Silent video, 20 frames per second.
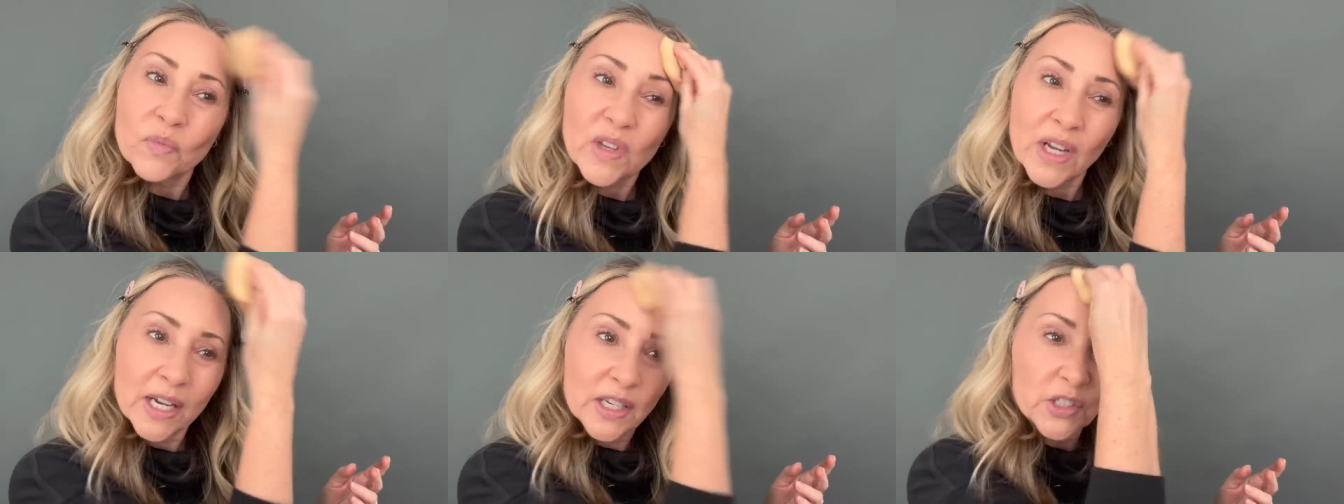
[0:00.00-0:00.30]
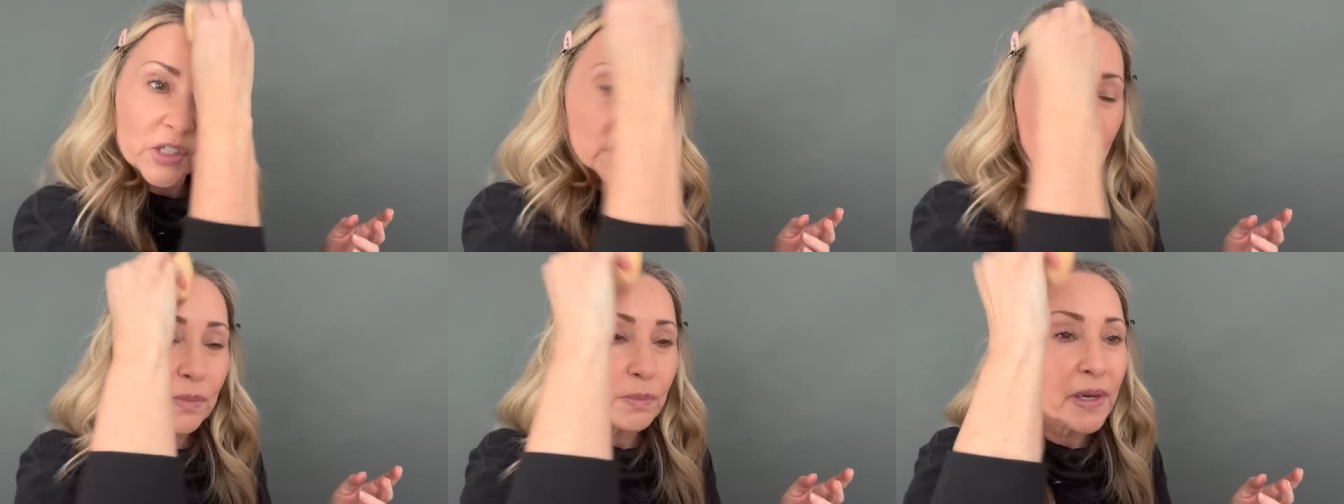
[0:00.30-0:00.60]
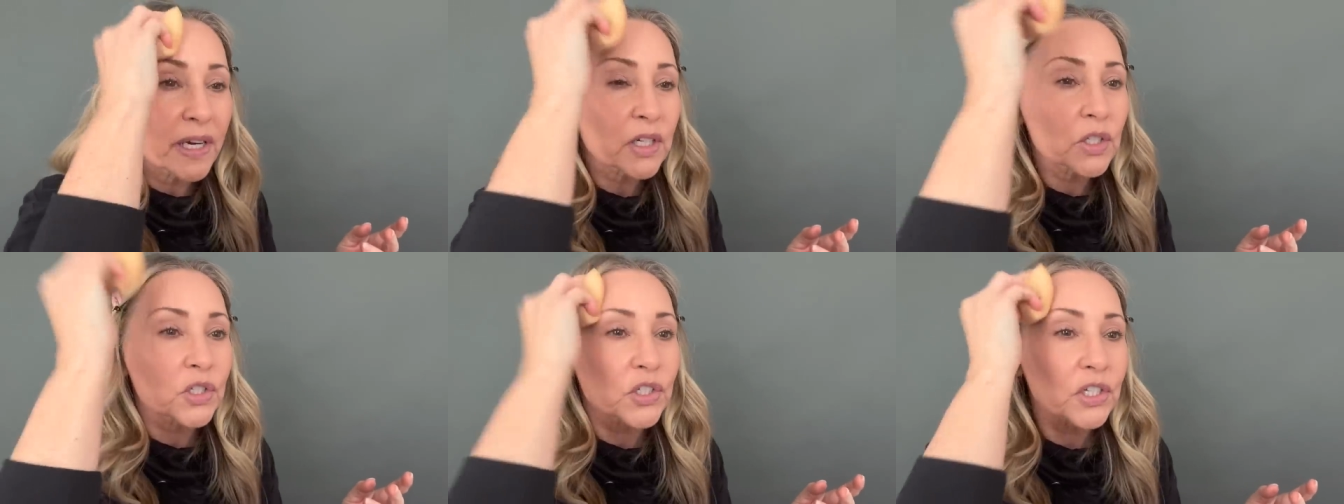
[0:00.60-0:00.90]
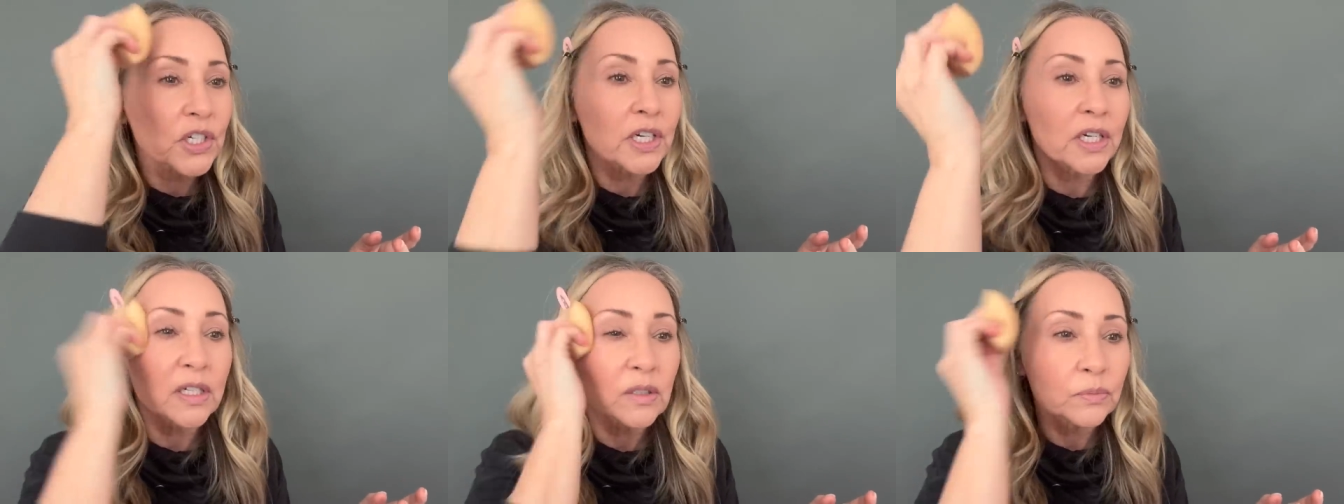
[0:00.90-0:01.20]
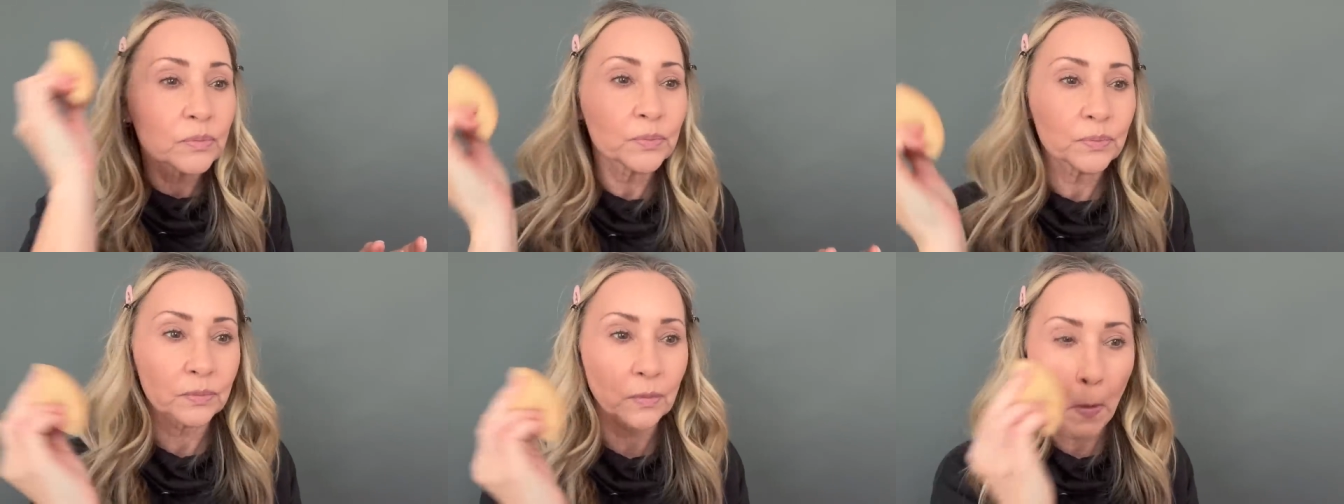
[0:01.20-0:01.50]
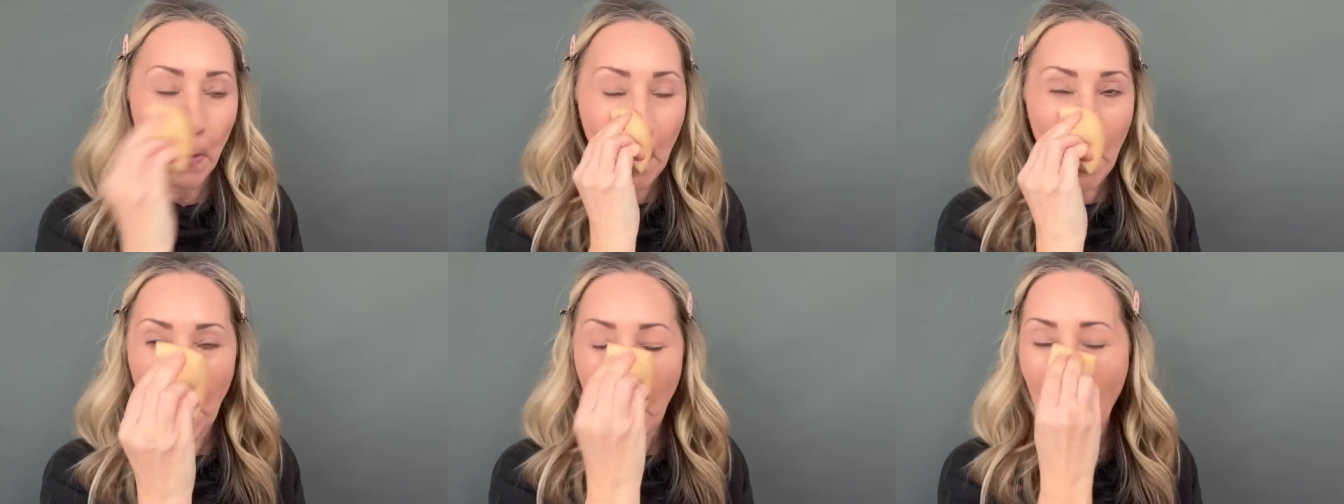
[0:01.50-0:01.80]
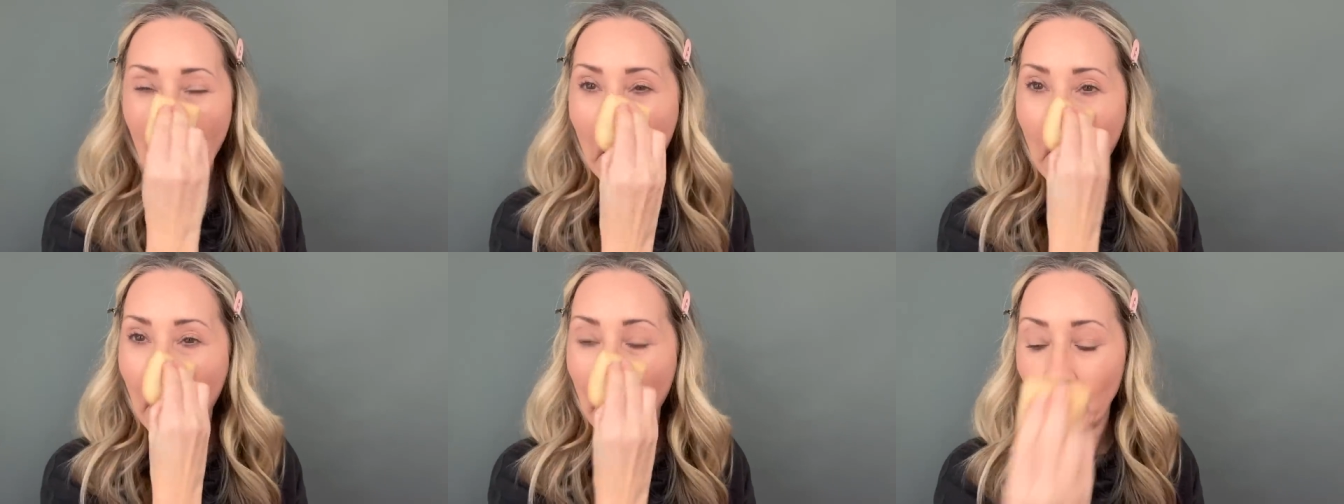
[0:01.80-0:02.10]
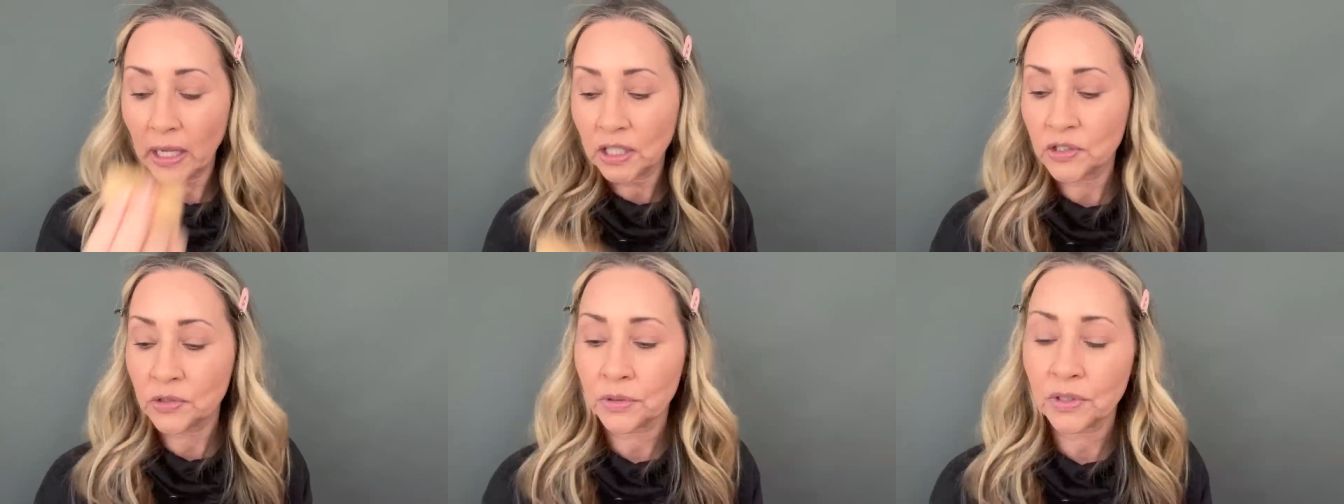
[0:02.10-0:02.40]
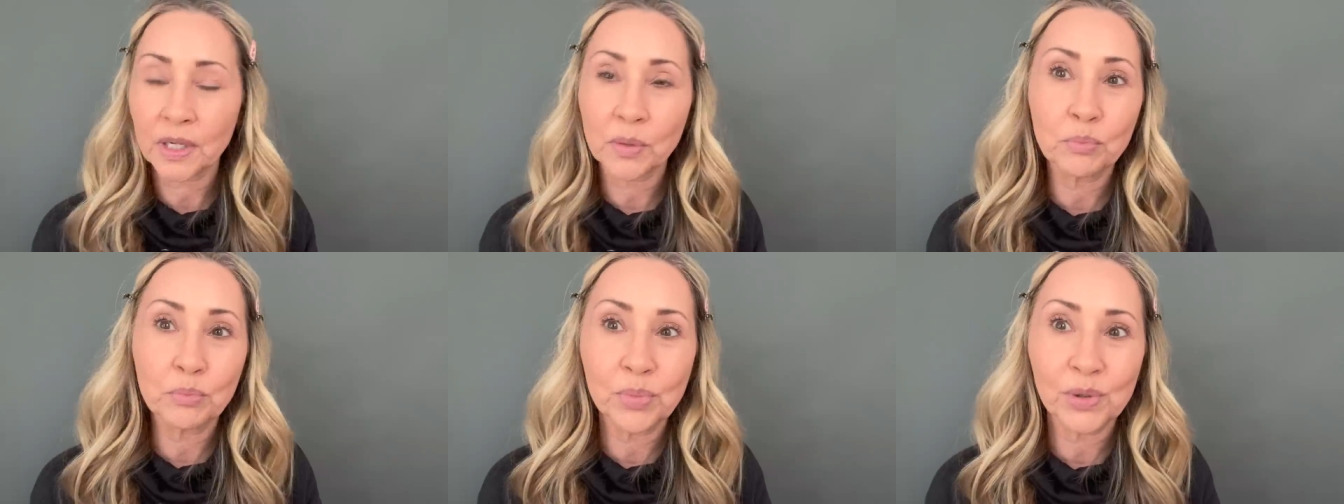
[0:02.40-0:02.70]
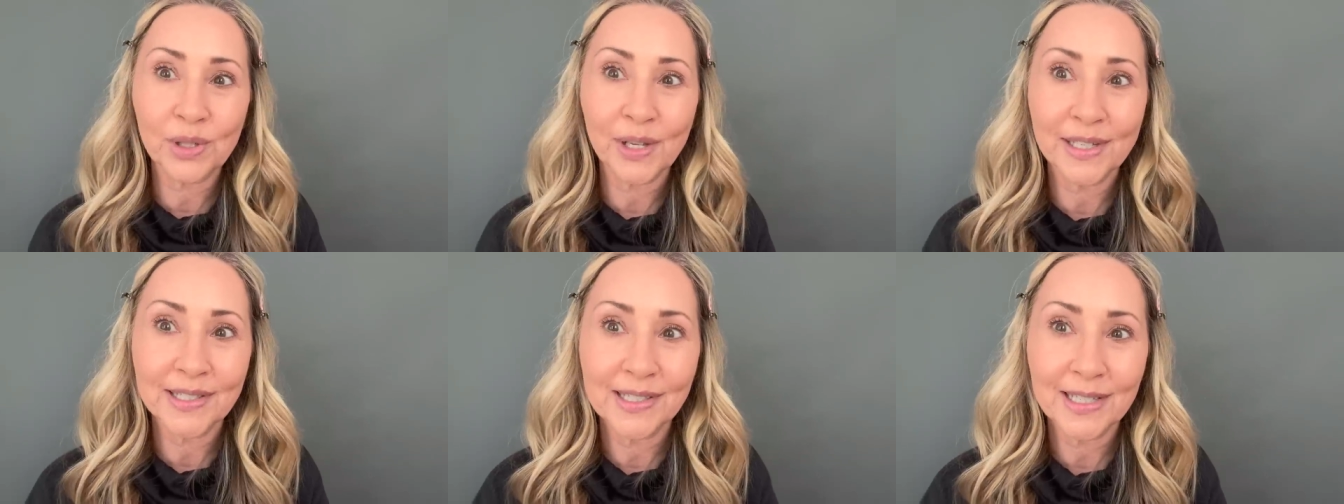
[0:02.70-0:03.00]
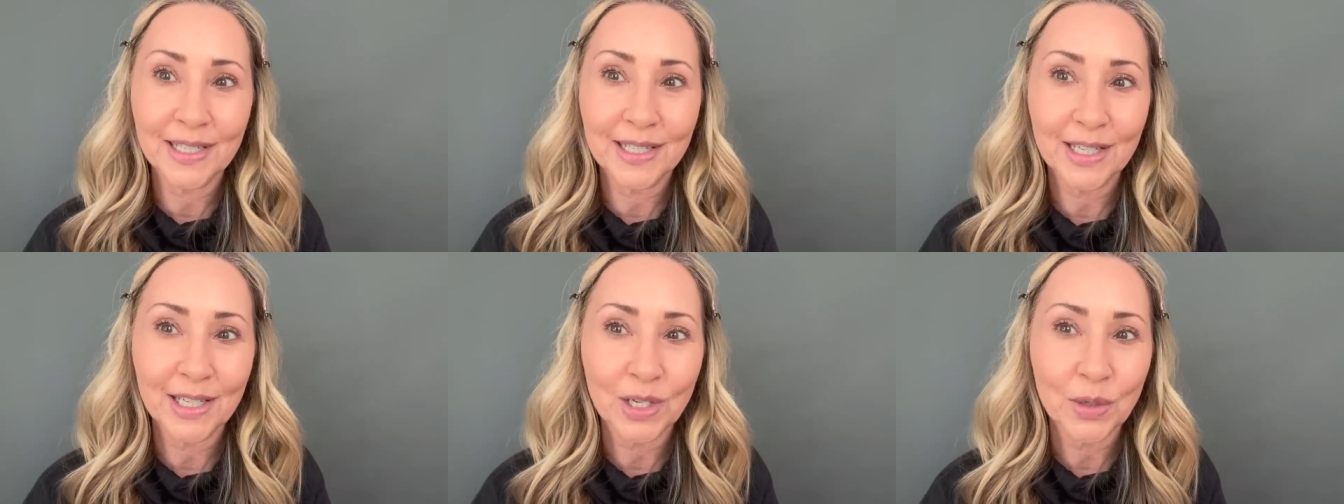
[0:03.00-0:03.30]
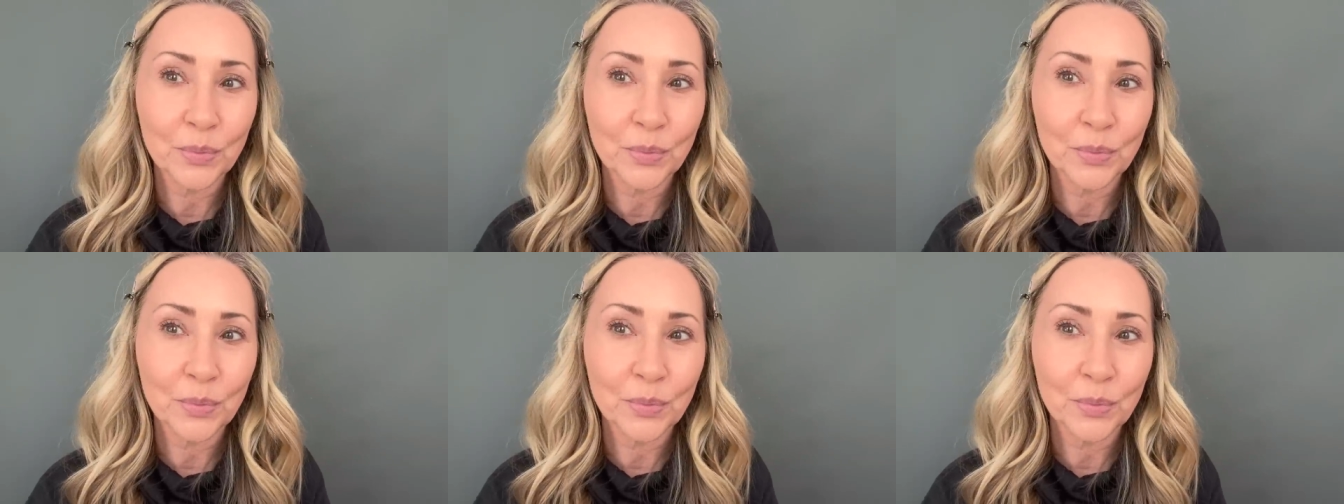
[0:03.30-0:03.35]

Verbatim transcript: and just make sure it's really blended in